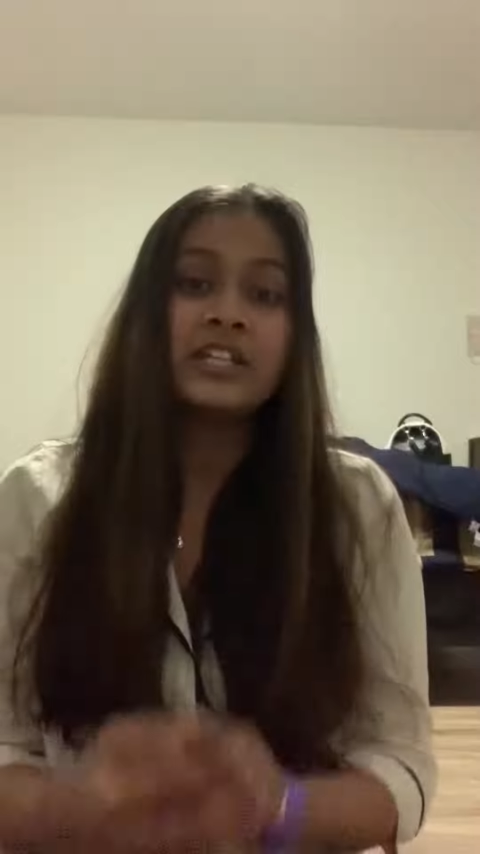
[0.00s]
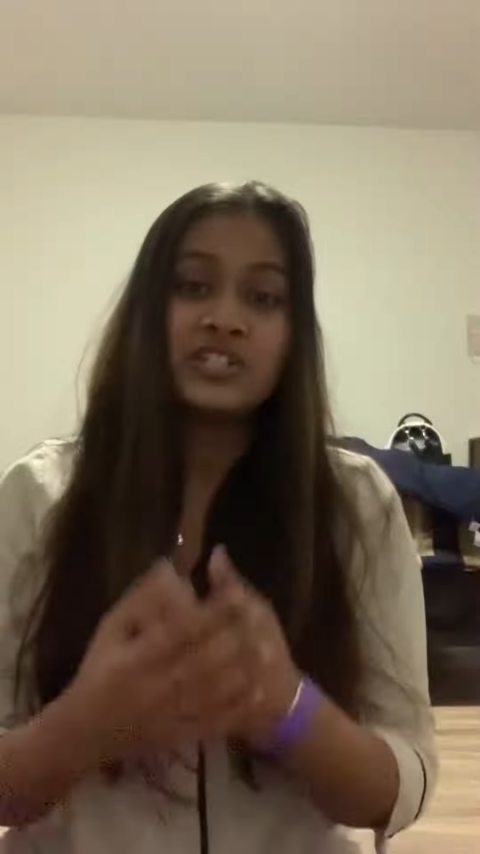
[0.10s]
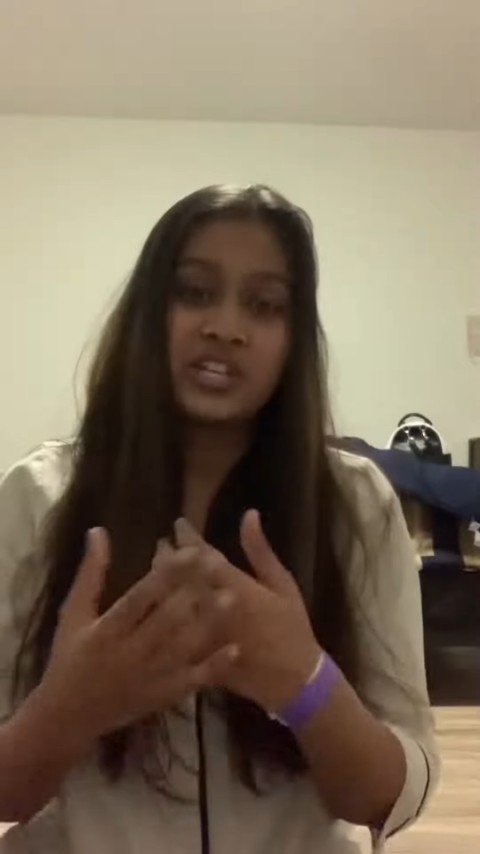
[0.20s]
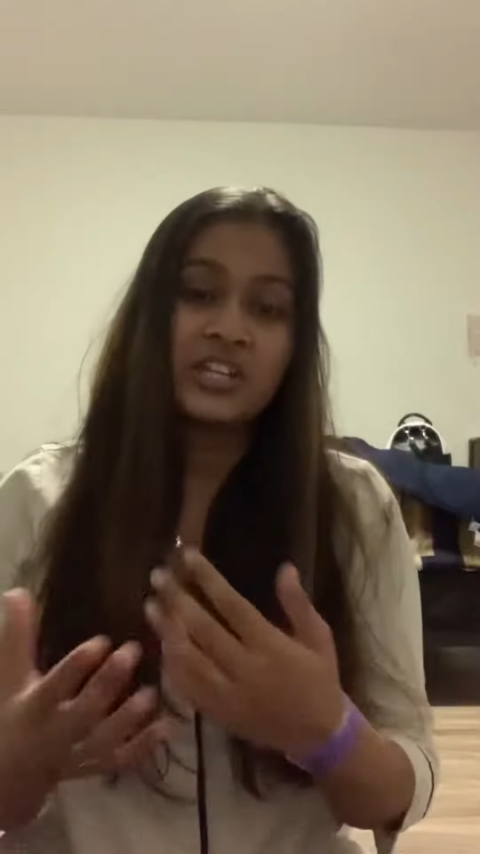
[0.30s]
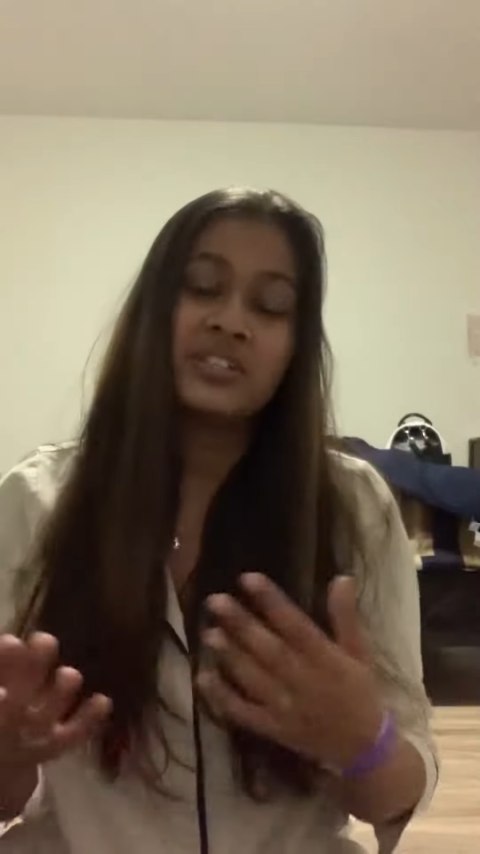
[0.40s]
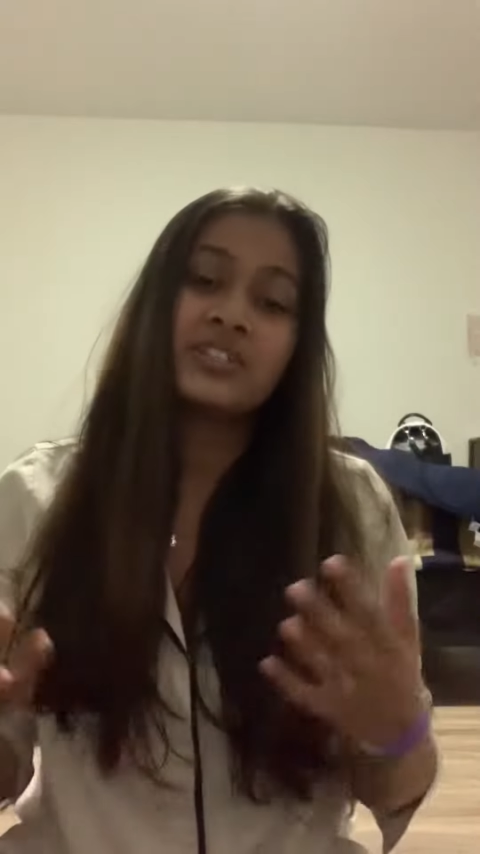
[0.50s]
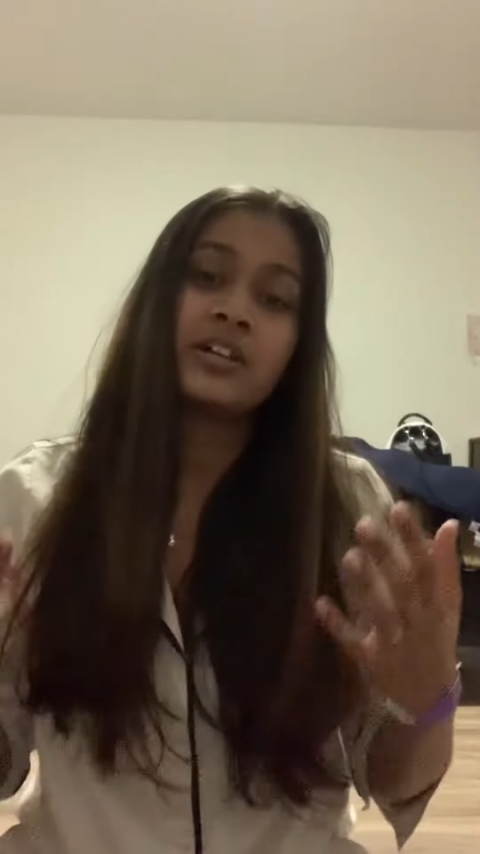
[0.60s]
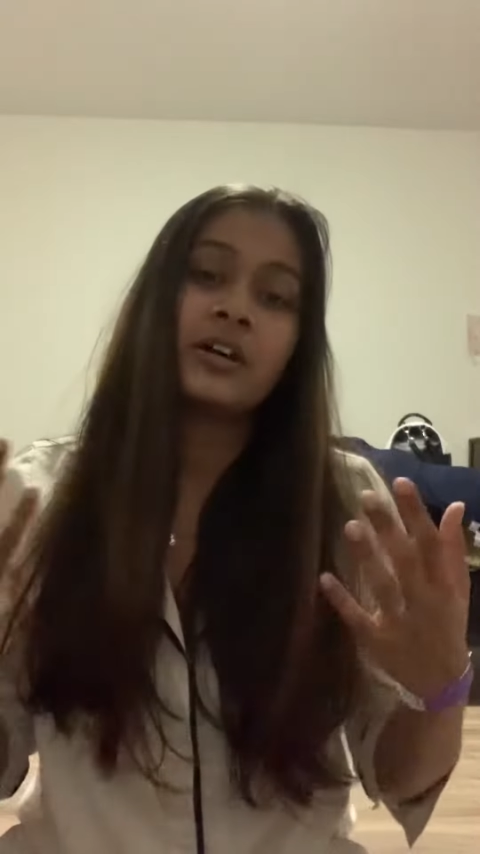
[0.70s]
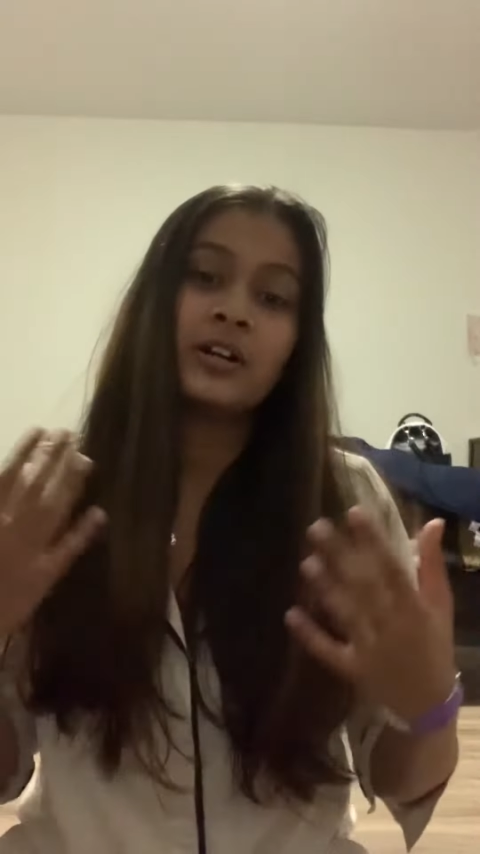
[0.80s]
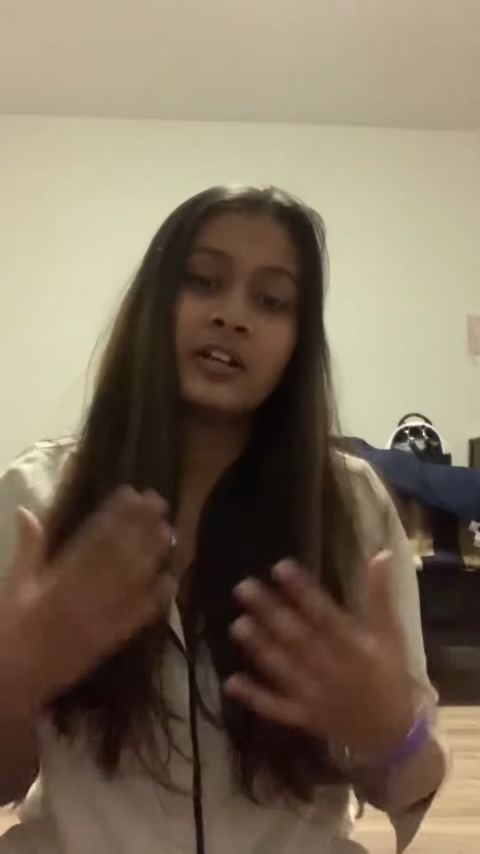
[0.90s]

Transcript: change the